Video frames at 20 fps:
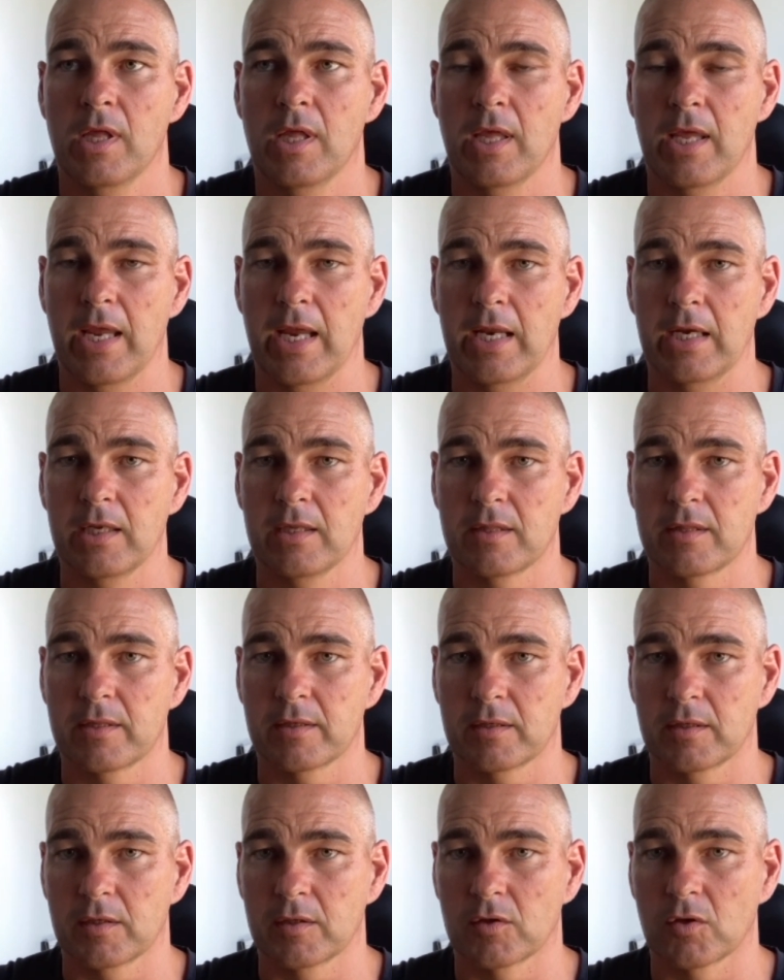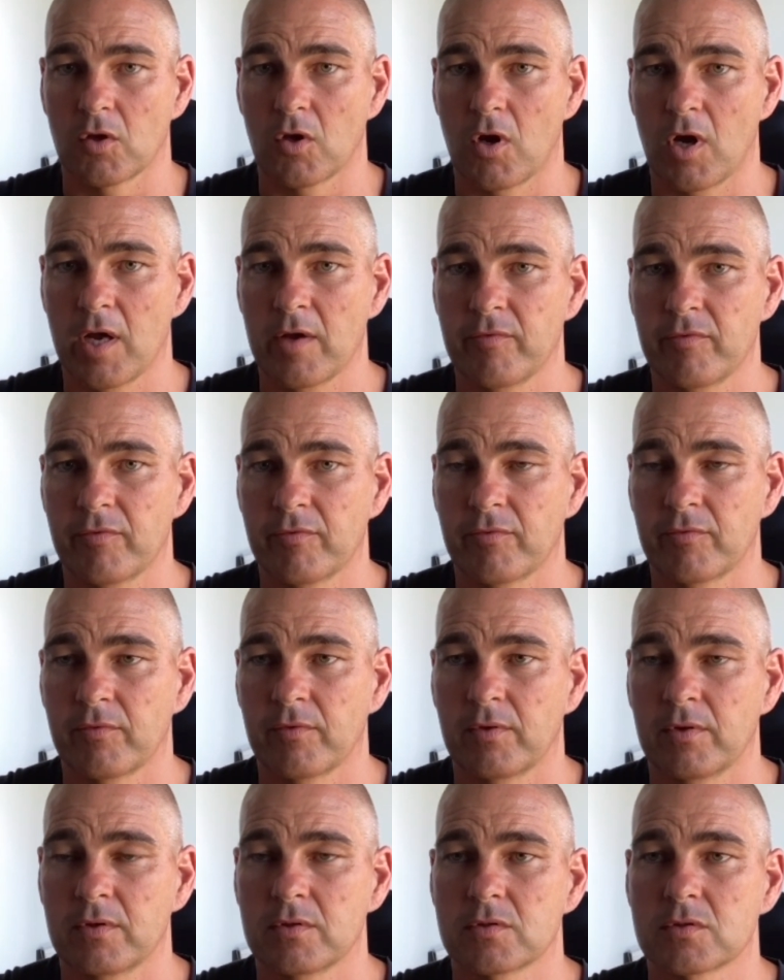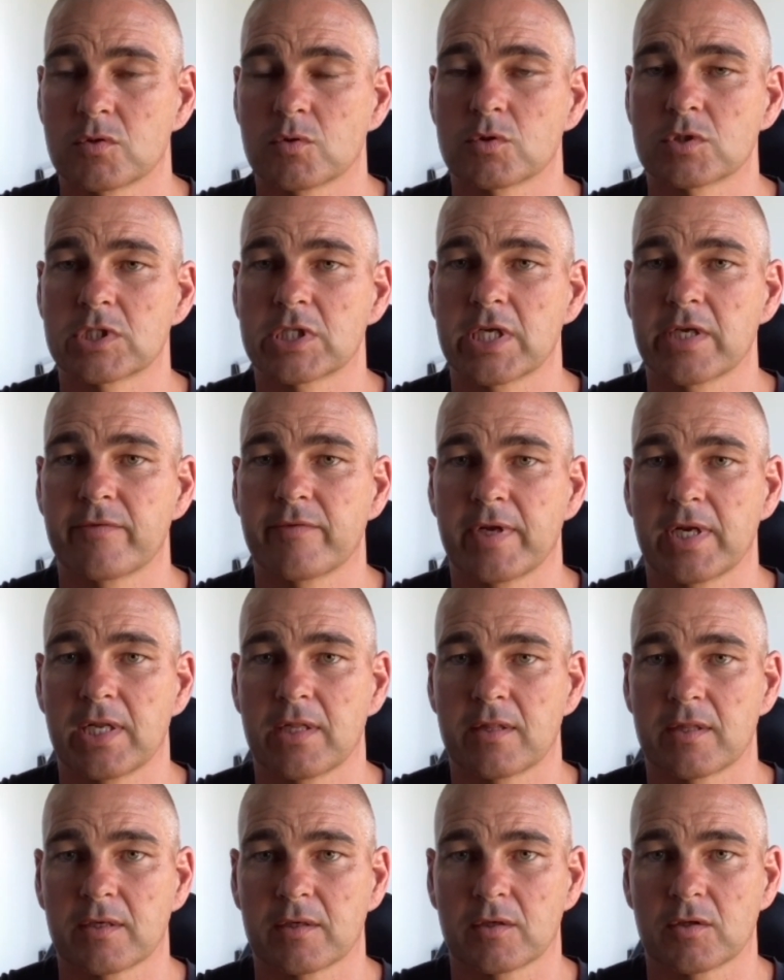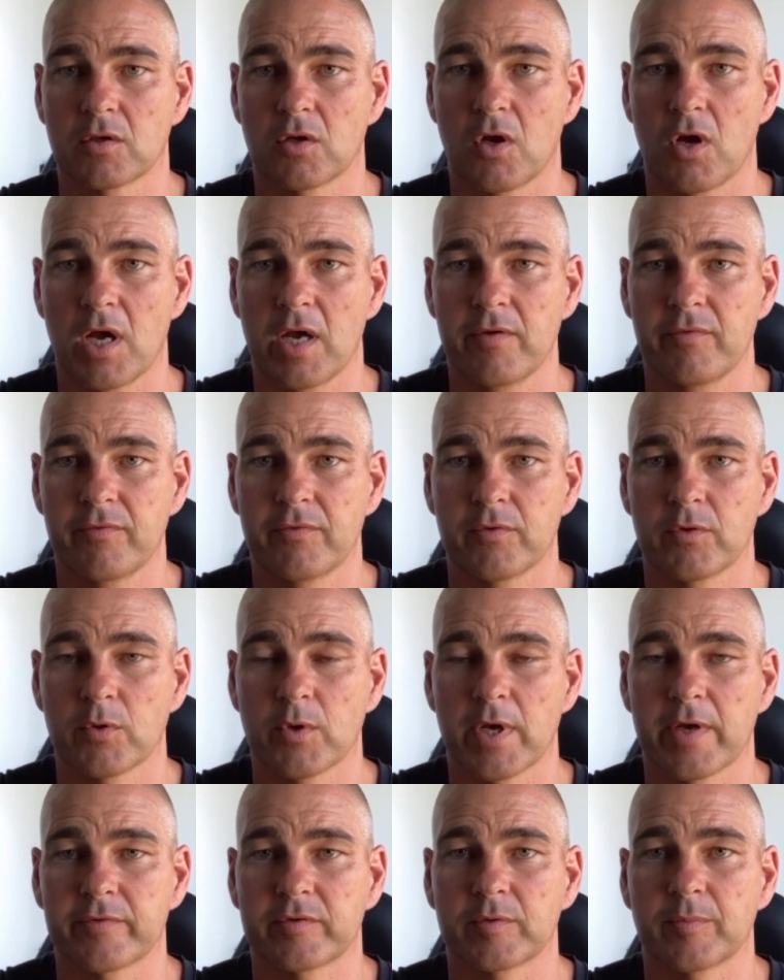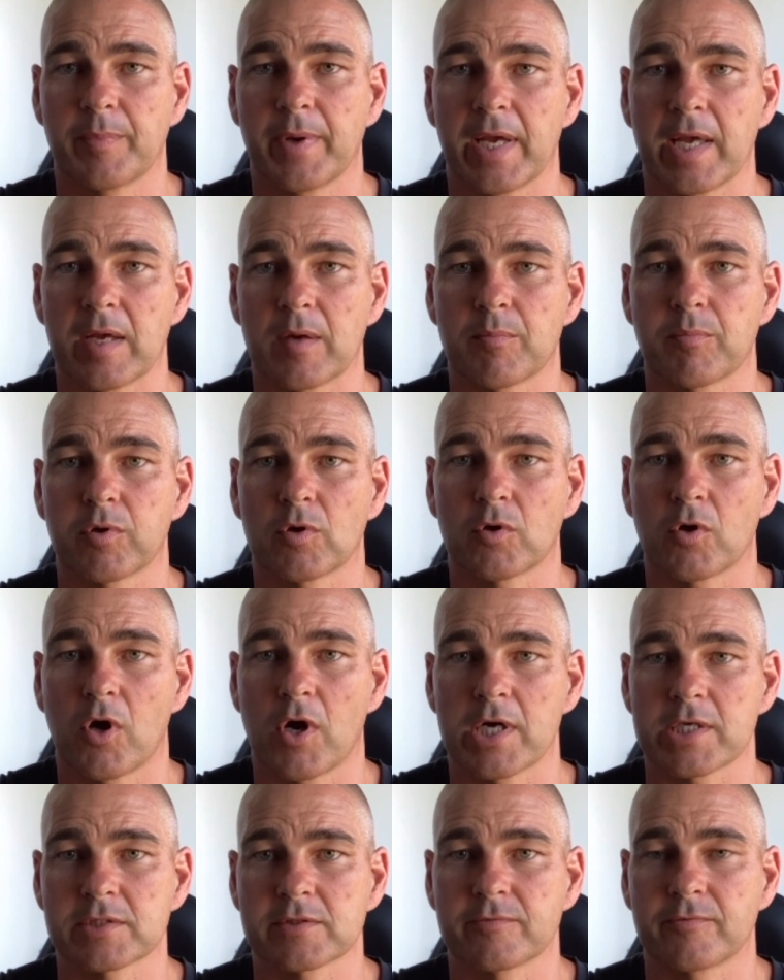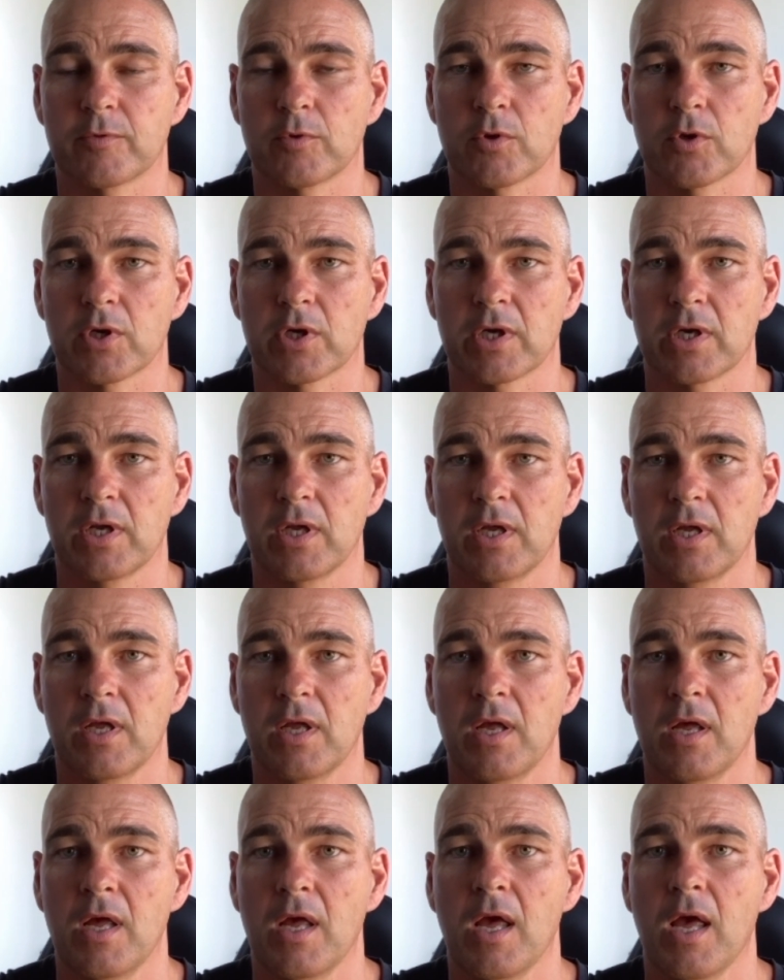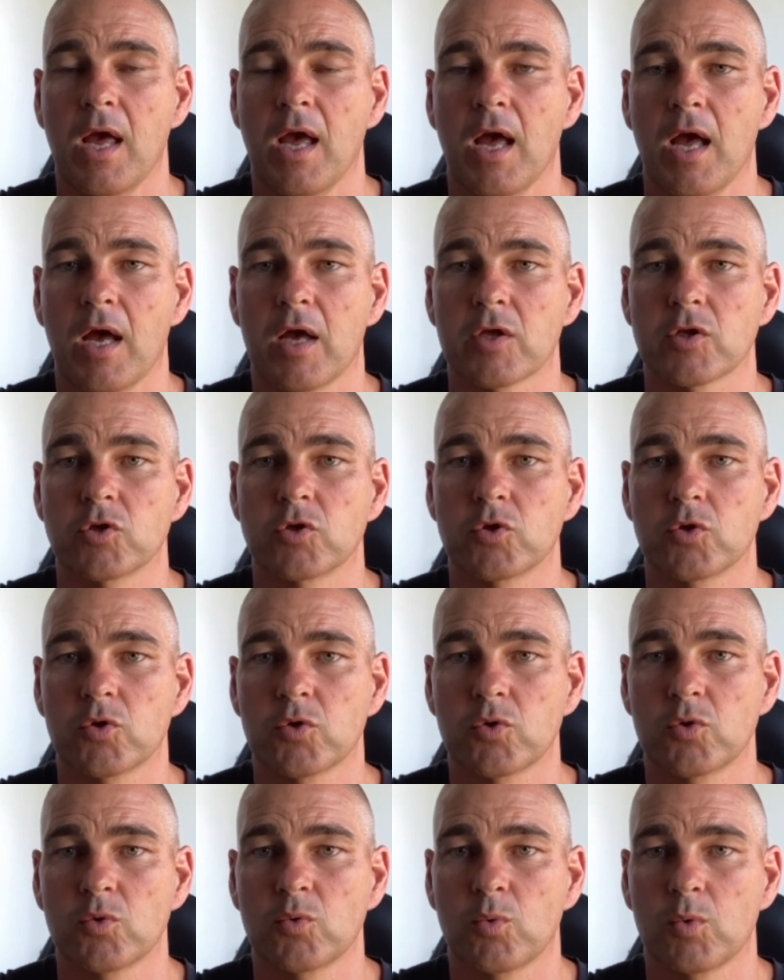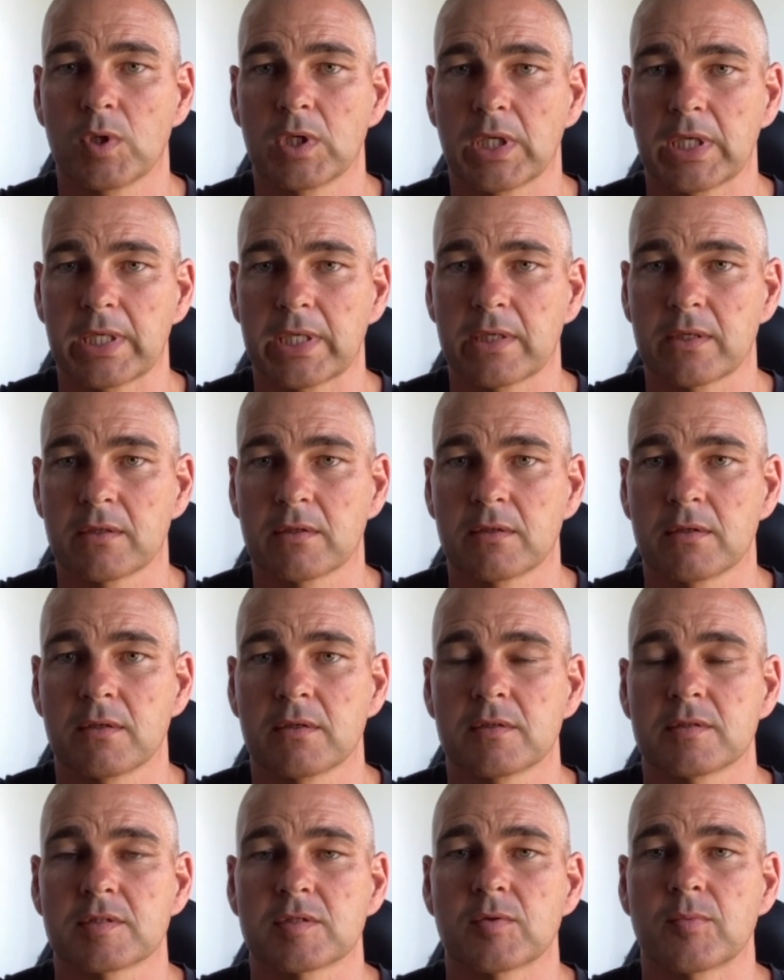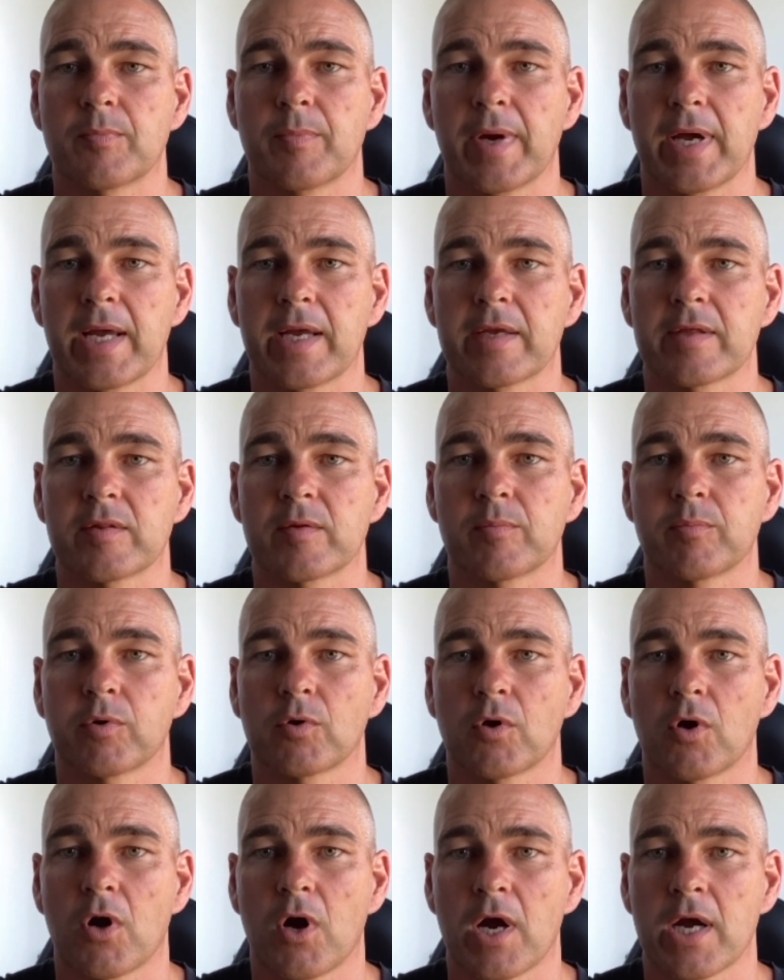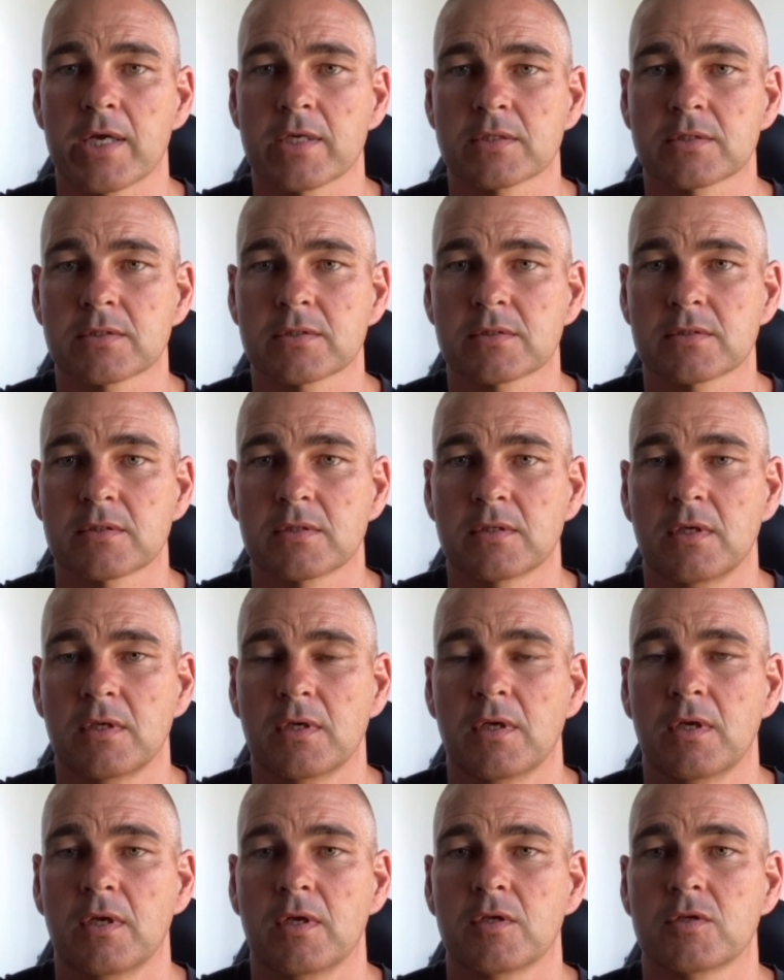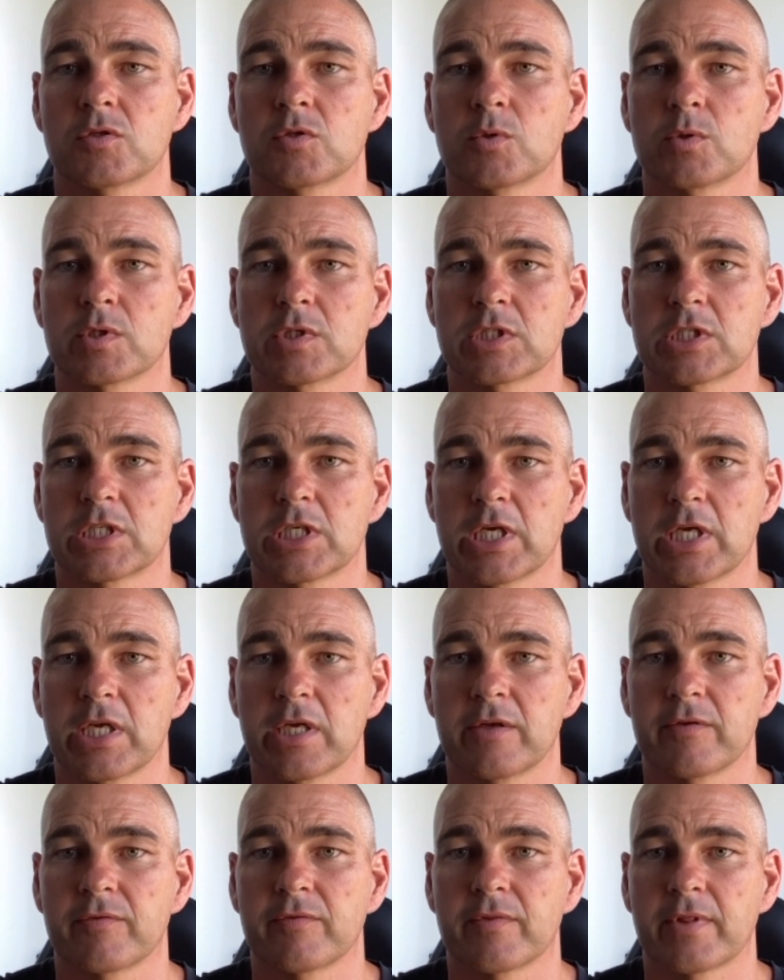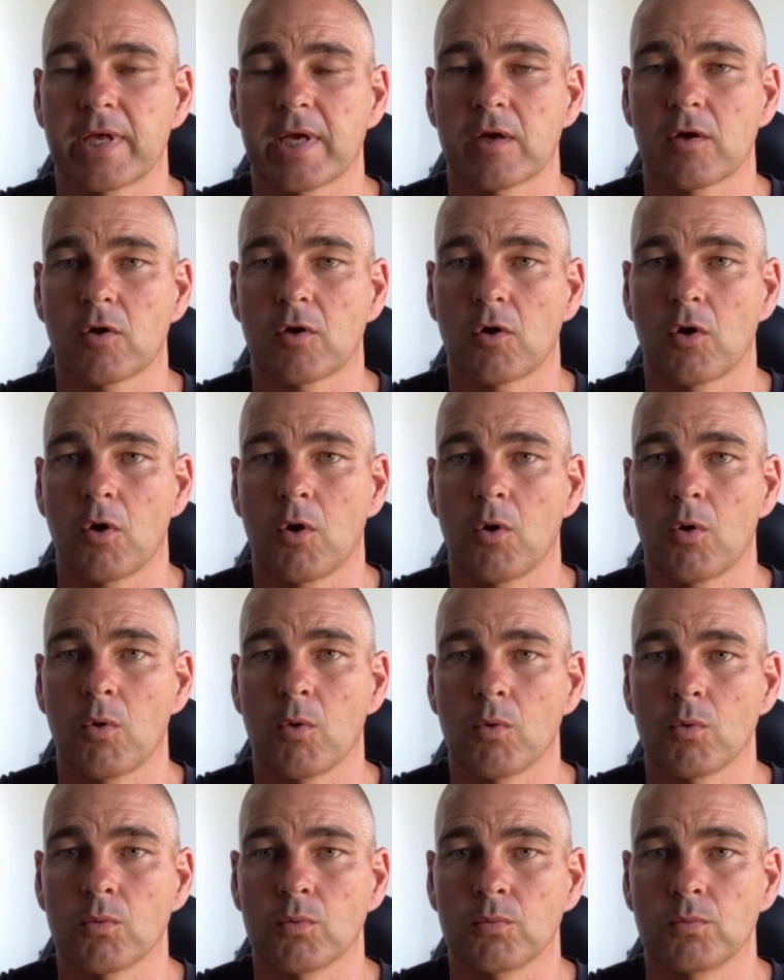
anything in life, to achieve anything in life, you have to pay a price for it. Are you willing to pay the price to achieve that goal?